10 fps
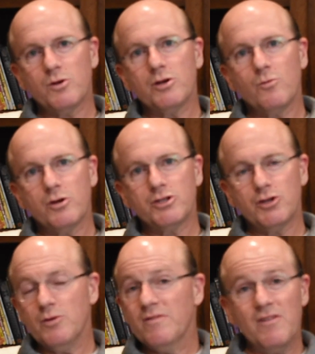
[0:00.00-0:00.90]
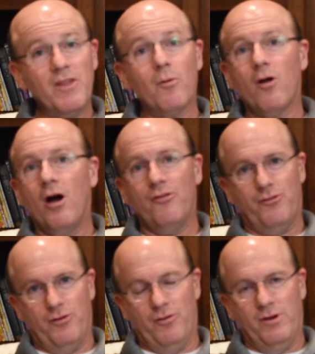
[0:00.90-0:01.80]
were true, even if they were all
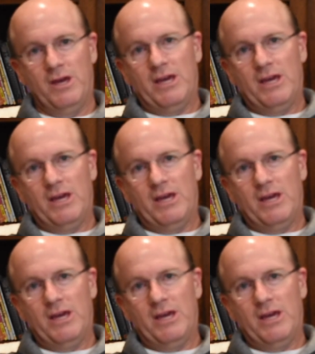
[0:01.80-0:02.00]
true,